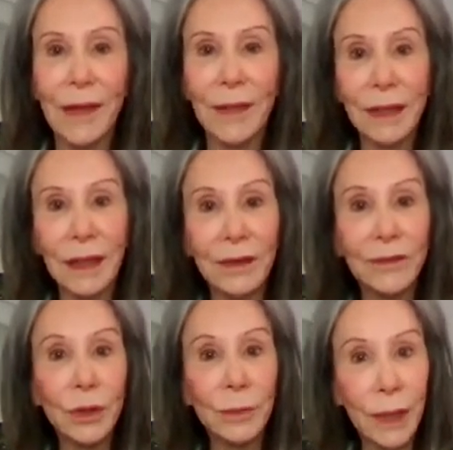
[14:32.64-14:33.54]
And then
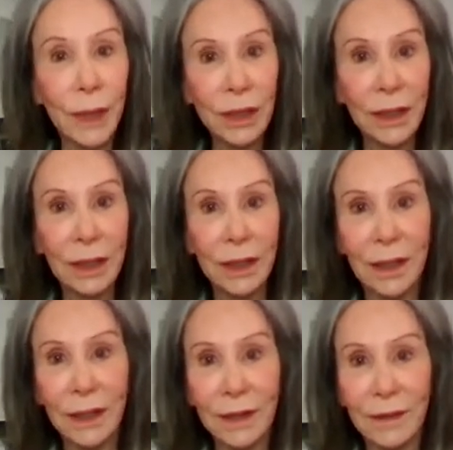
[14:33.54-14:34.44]
if you're
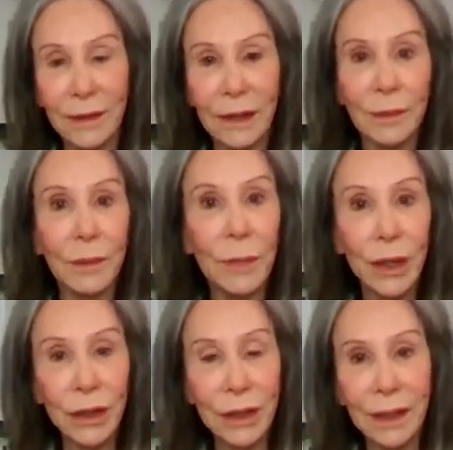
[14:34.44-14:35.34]
marinating anything,
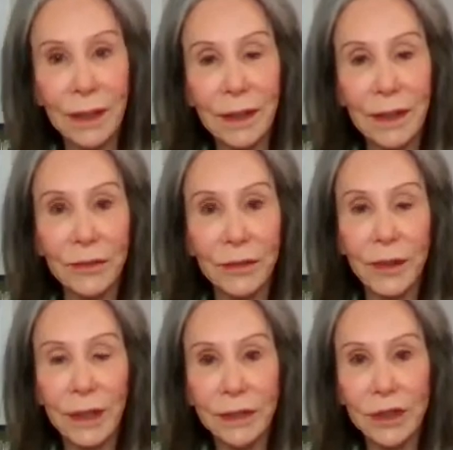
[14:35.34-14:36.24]
marinate it in the
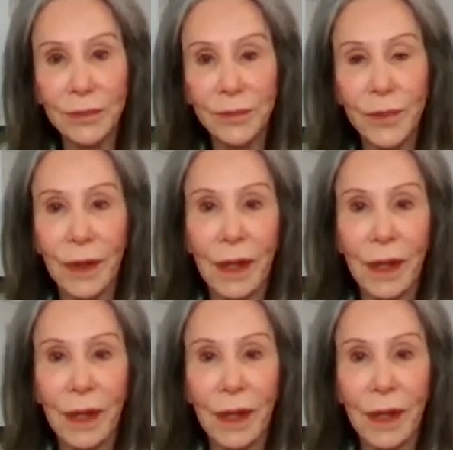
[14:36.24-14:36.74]
fridge.